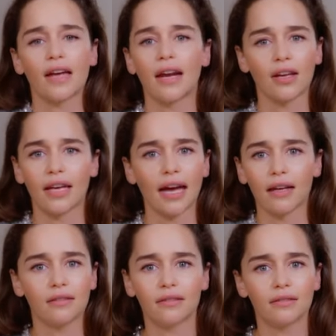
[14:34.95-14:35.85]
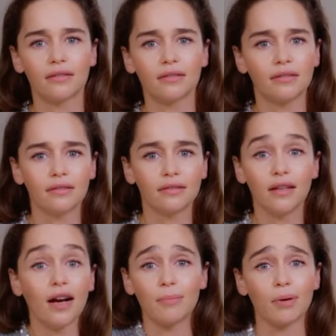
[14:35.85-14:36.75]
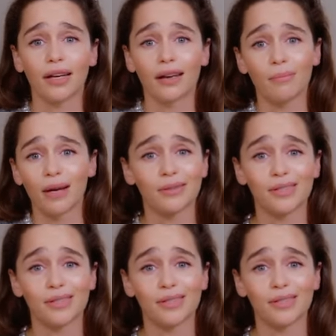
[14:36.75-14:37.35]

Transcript: then I get hype, I get empowered.